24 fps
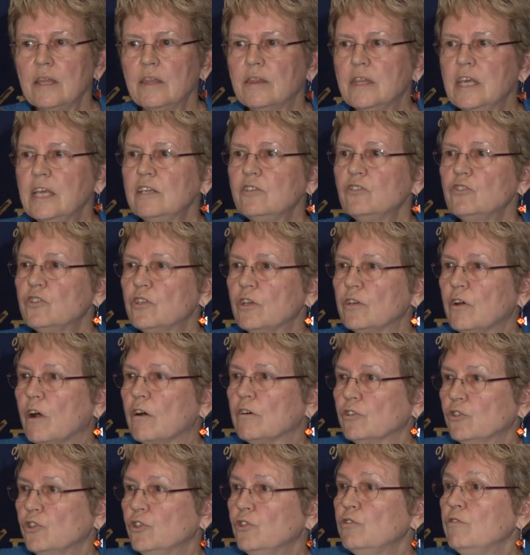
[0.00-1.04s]
These are
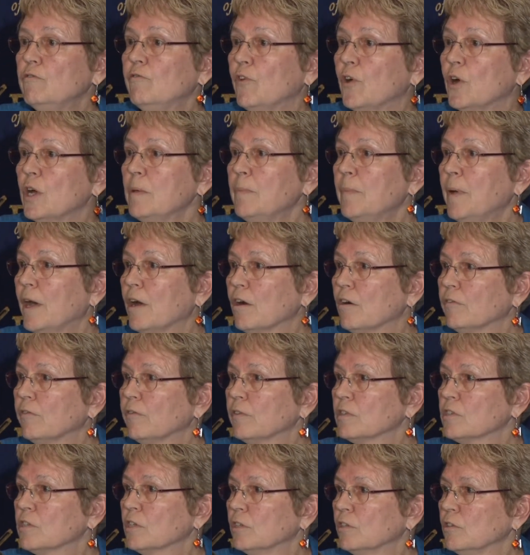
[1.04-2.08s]
two very powerful
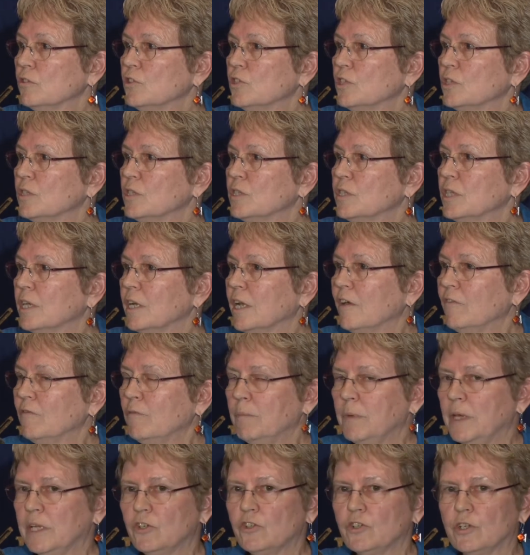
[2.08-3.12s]
solutions that I've
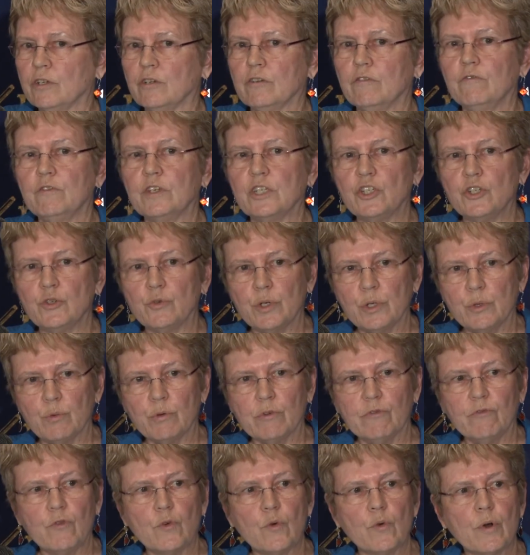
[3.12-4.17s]
mentioned, fishery
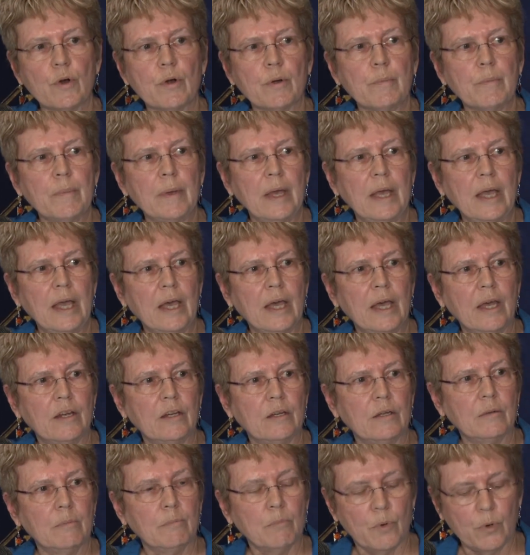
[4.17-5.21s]
reform
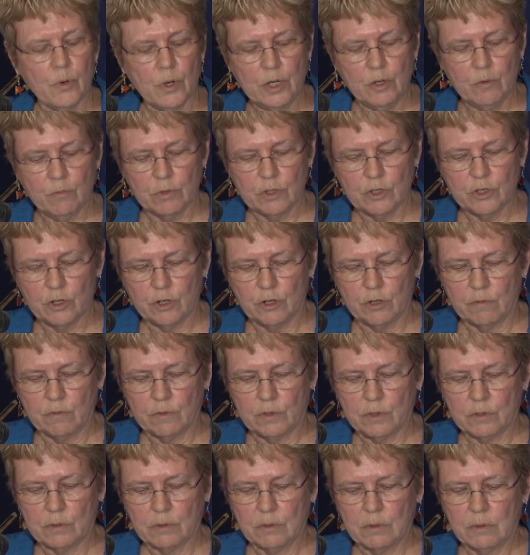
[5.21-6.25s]
and marine
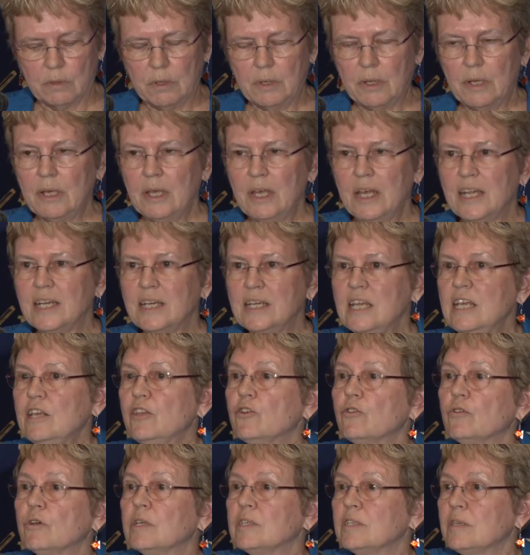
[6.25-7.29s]
reserves.
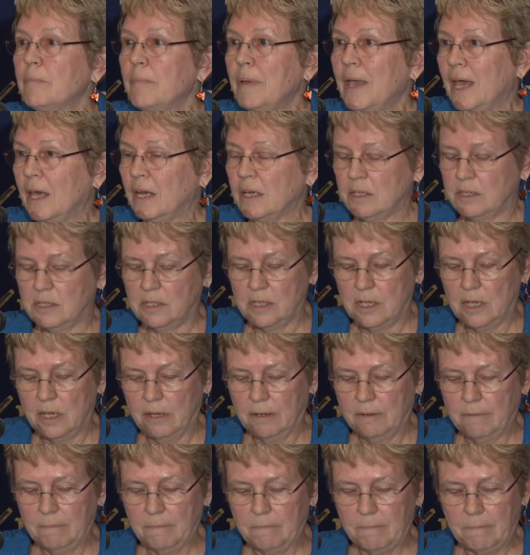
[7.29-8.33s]
Neither is a
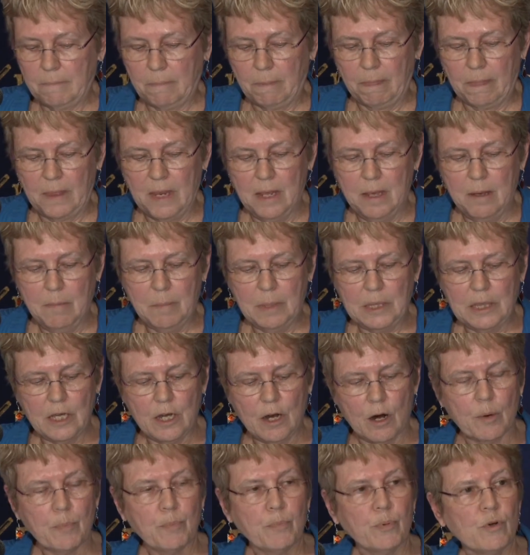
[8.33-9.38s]
panacea, but they
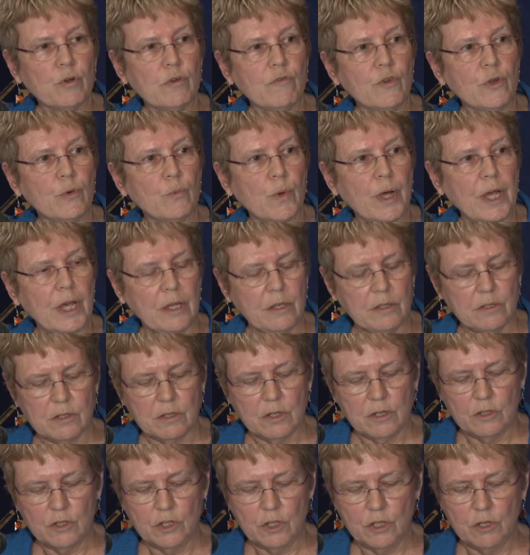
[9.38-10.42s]
are proven ways
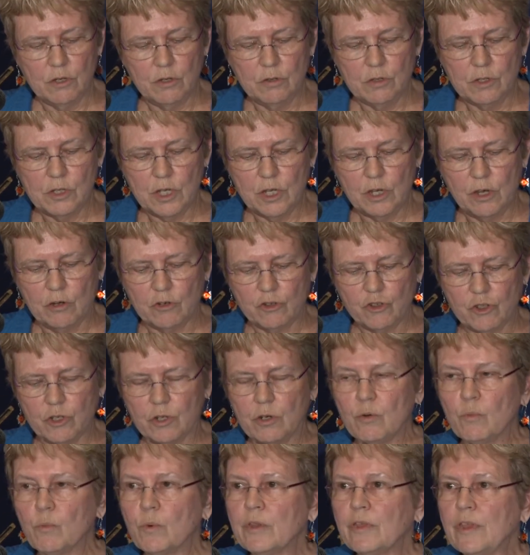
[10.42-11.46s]
to use the
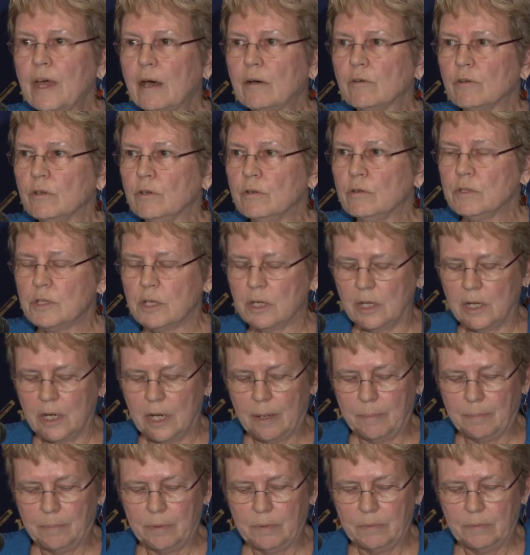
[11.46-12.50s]
ocean without using it
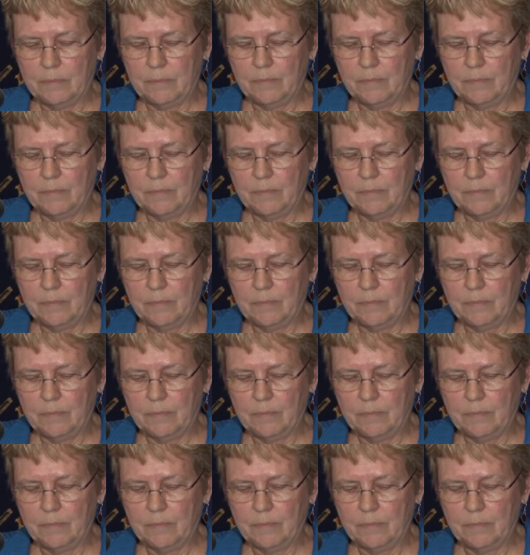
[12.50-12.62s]
up.